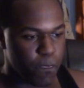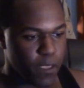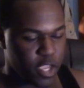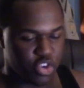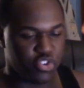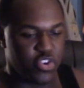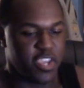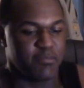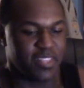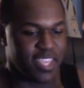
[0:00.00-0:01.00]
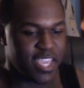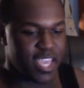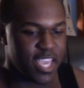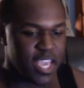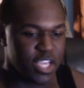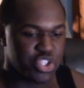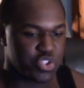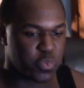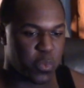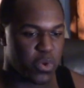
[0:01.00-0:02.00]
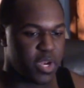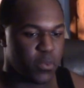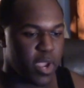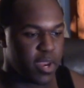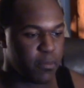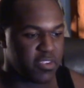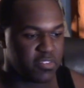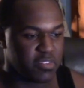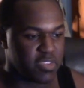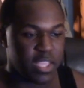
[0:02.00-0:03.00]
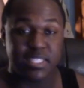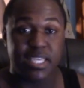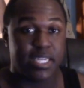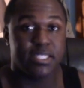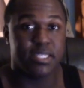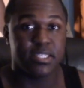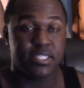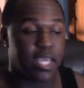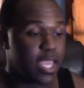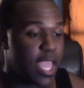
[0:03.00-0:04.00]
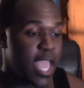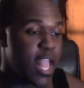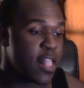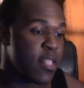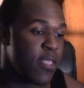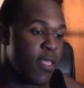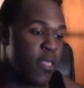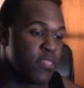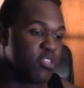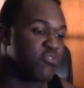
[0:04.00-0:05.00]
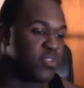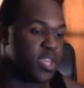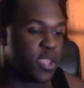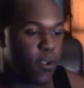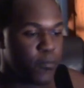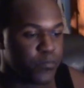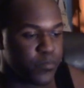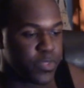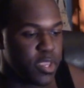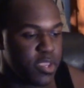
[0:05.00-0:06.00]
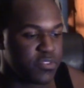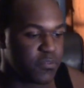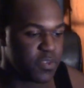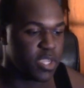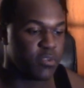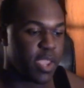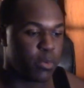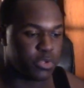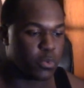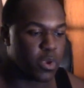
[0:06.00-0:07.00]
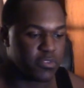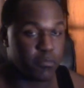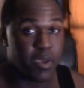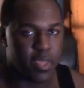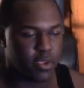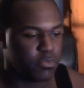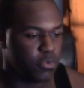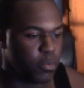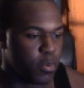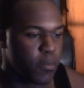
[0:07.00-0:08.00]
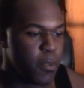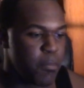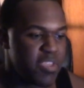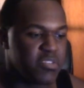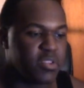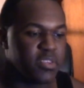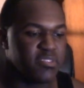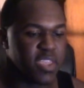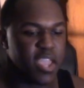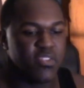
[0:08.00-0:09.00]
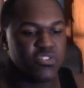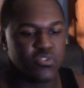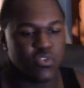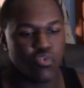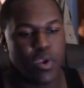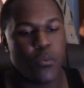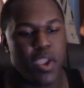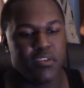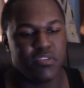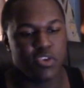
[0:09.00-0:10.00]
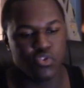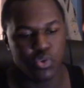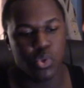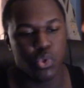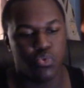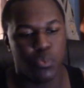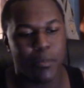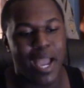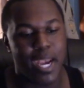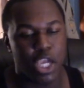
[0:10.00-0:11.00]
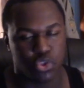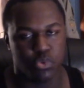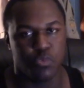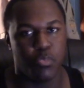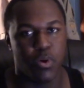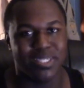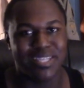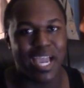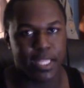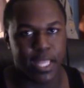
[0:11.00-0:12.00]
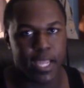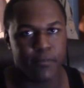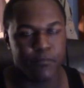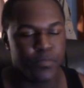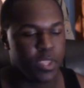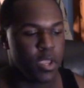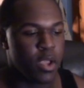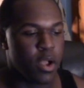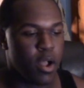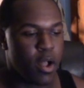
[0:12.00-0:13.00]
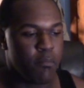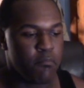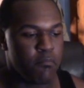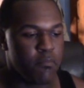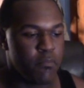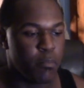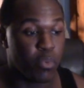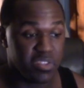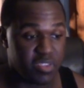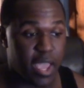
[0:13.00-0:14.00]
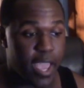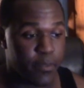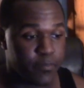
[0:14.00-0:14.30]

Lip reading: an extremely just wordy way to basically say, let's get into this thing. And this video is a video that was requested by that YouTuber, basically saying this is a great way to introduce you to my national sport in Thailand, Muay Thai.